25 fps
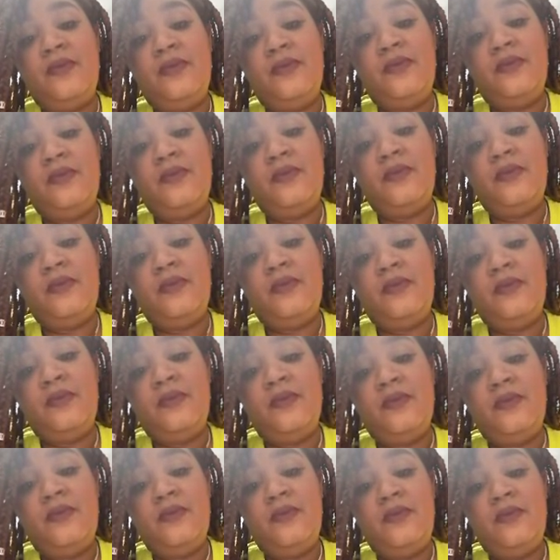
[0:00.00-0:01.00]

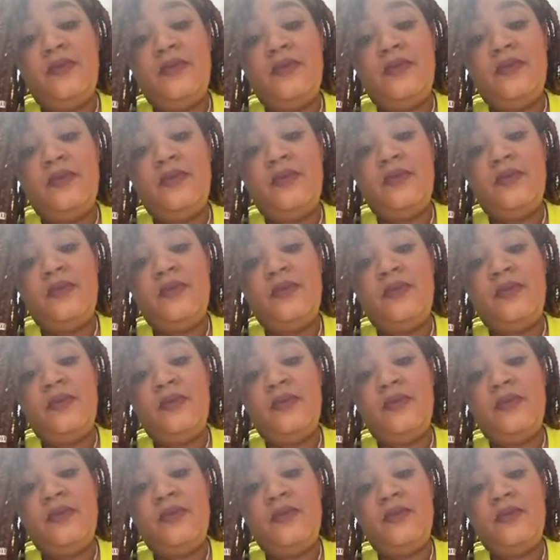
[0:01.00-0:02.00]

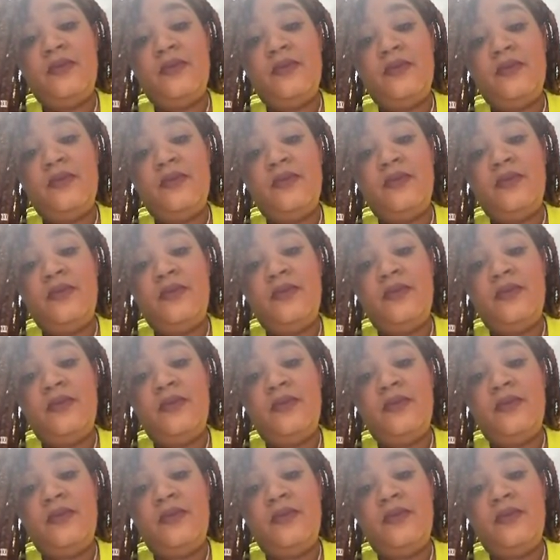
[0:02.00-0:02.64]
The person shown says nothing.